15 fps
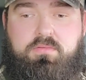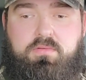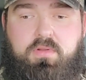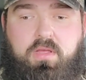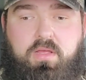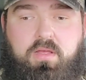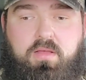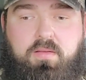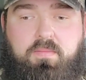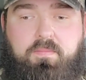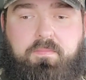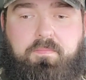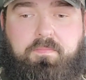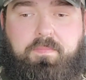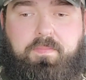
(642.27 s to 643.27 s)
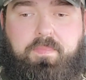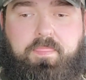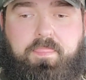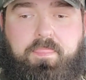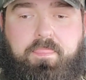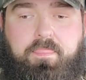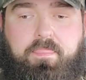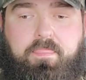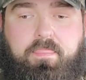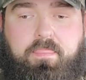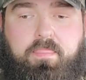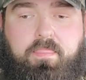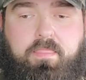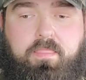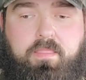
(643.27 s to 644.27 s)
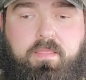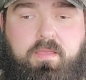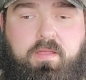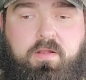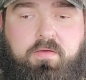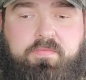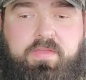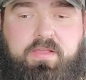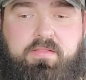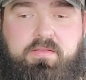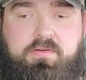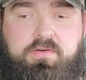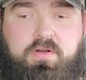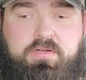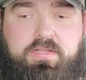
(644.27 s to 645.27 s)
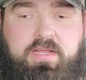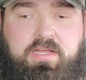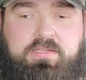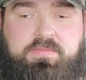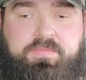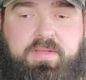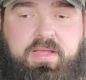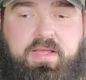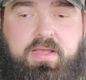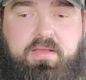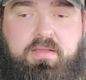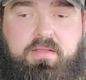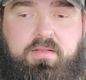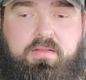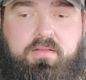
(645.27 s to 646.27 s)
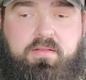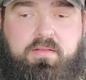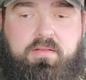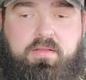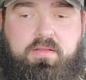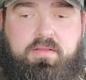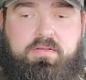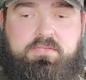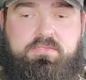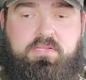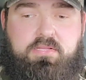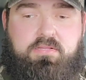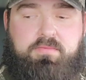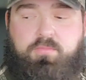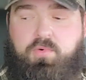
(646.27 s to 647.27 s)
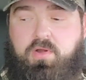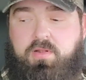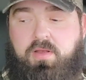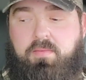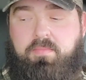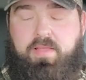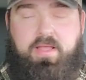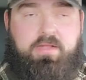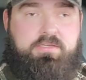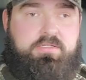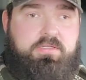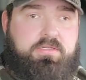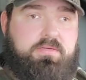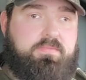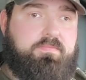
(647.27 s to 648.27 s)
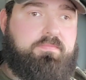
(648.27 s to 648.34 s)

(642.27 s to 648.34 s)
You know, if they get the drug test back and I guess they work their magic,